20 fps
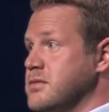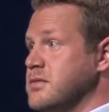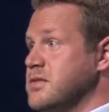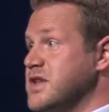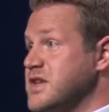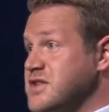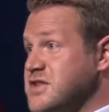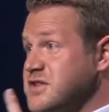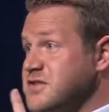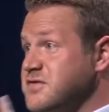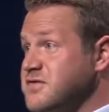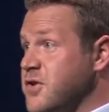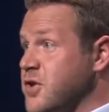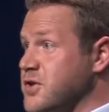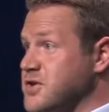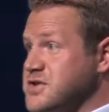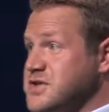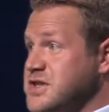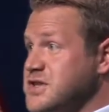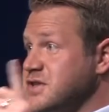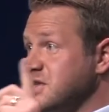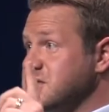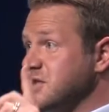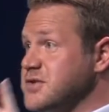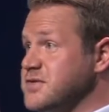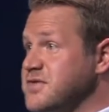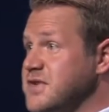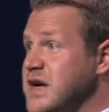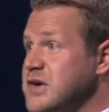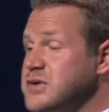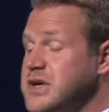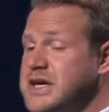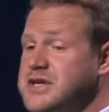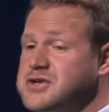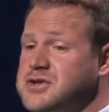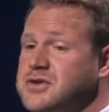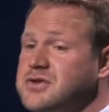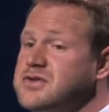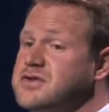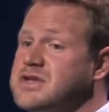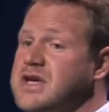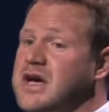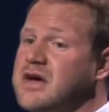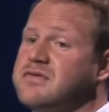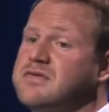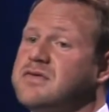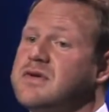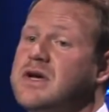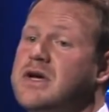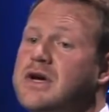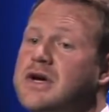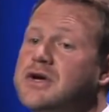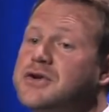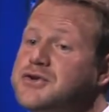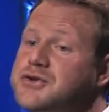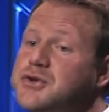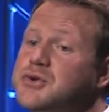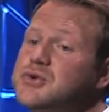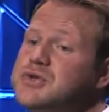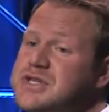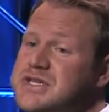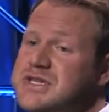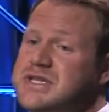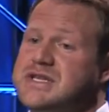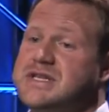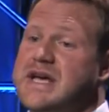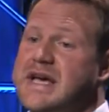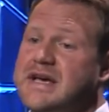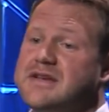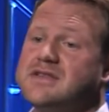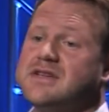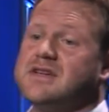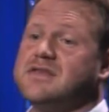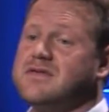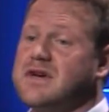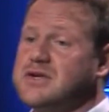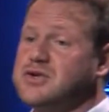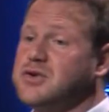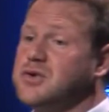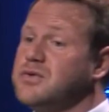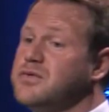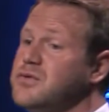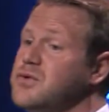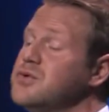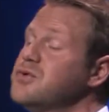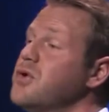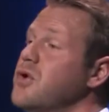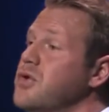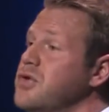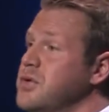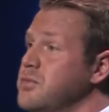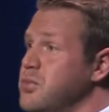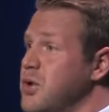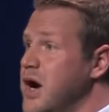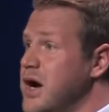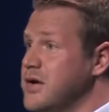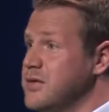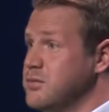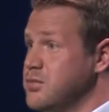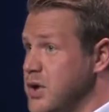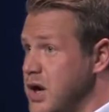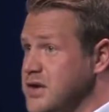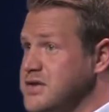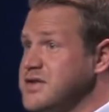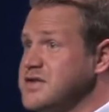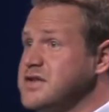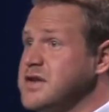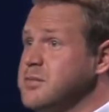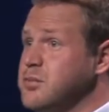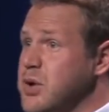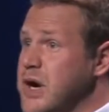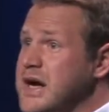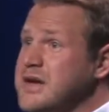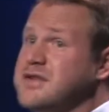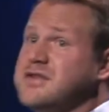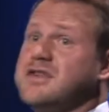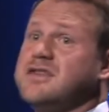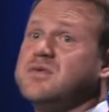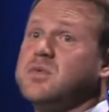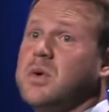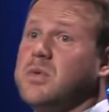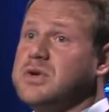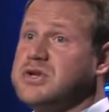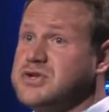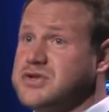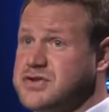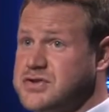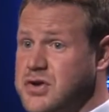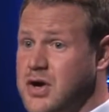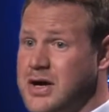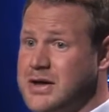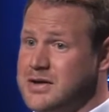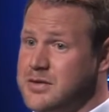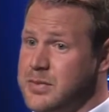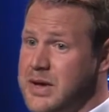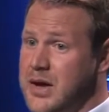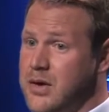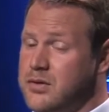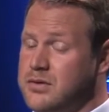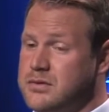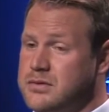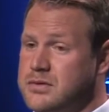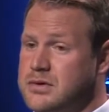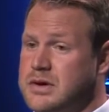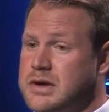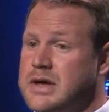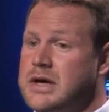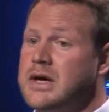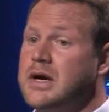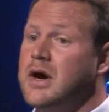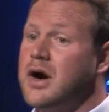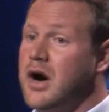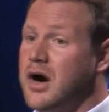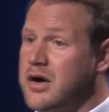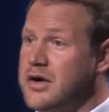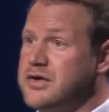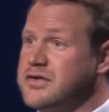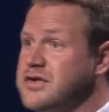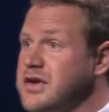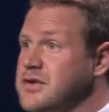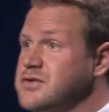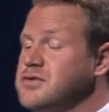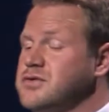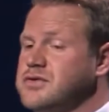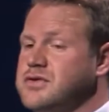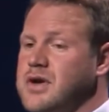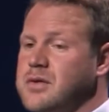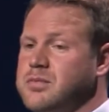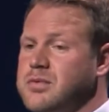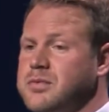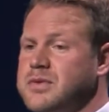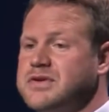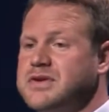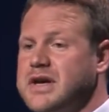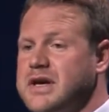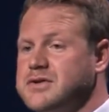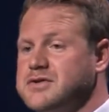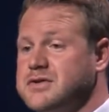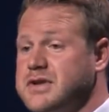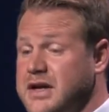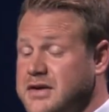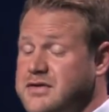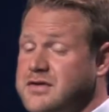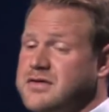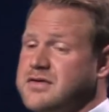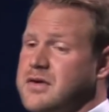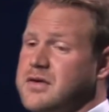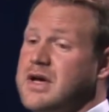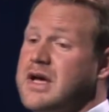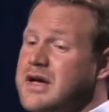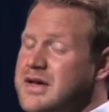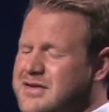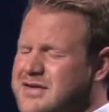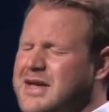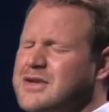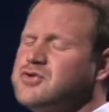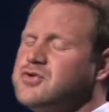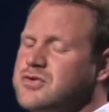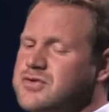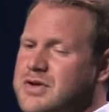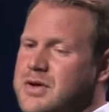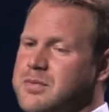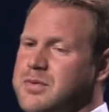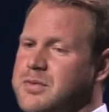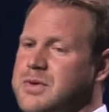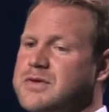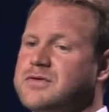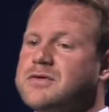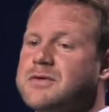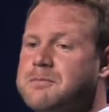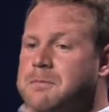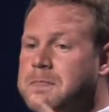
This is first. This is your foundational stuff. Due to today's conventional food growth and processing practices, what we just talked about, are essential supplementation. That's essential supplements.